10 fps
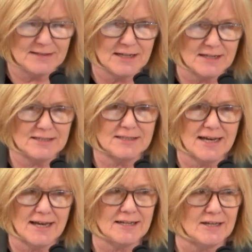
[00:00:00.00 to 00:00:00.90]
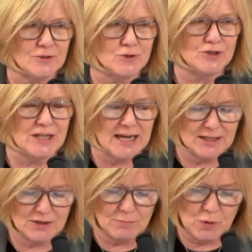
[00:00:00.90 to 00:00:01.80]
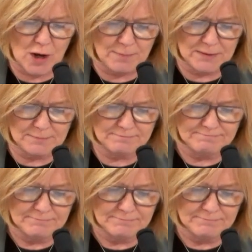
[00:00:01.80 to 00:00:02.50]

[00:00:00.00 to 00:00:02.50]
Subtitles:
does not understand the problem,